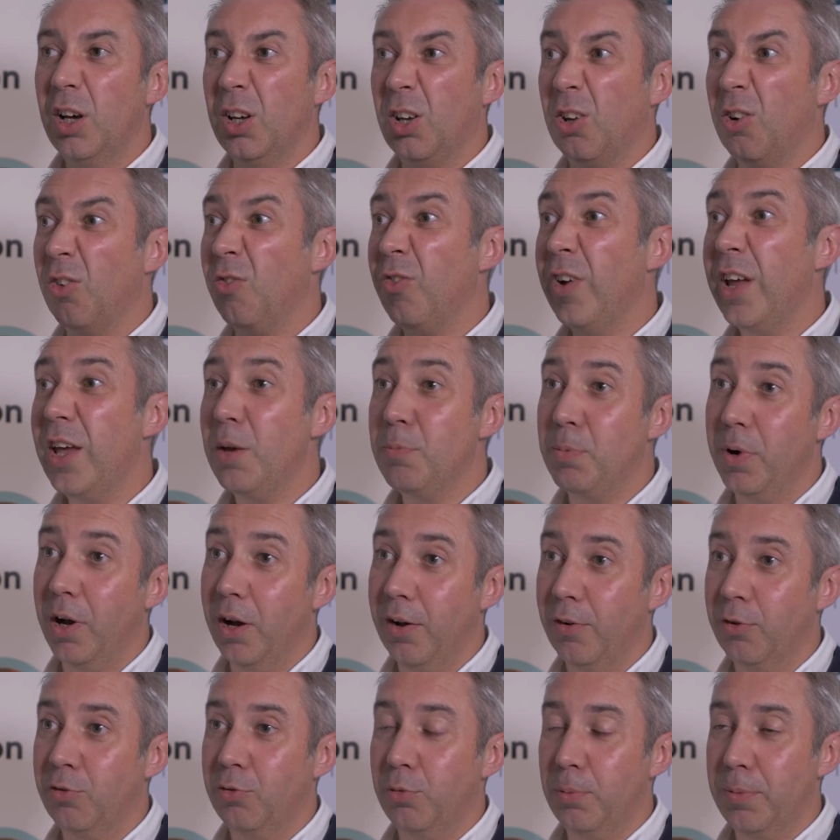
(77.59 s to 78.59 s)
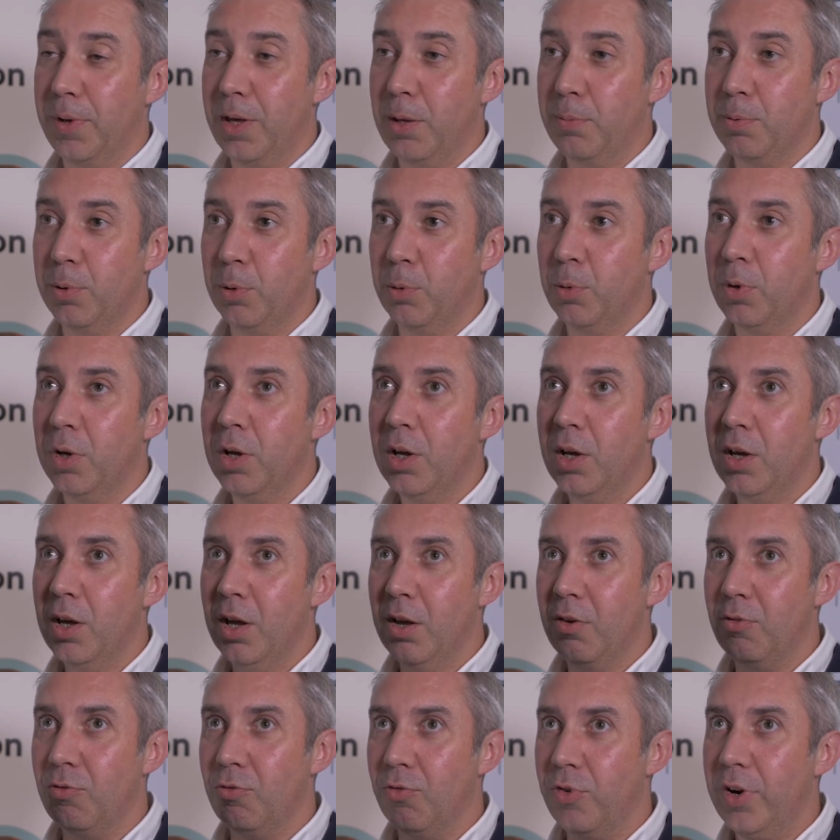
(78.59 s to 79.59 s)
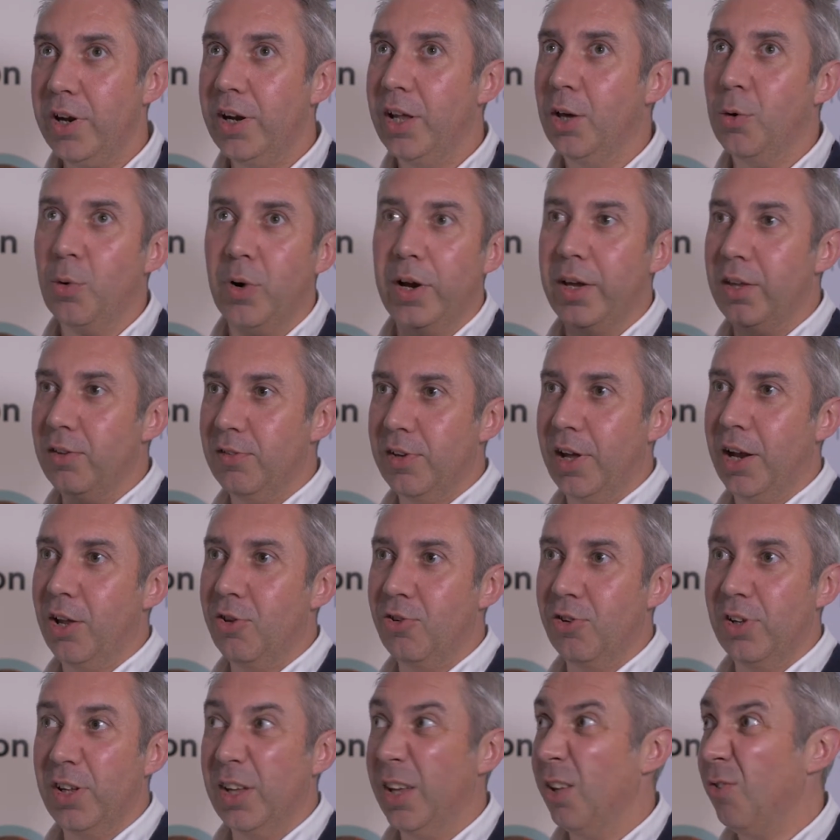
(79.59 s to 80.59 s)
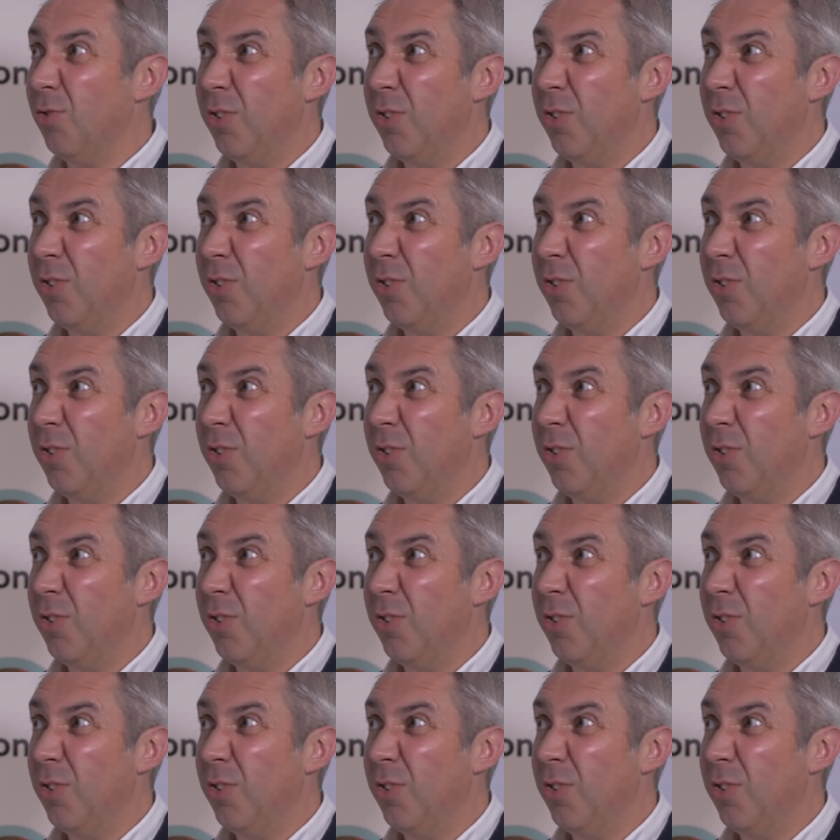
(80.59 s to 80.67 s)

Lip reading: career paths for people really quite intelligently.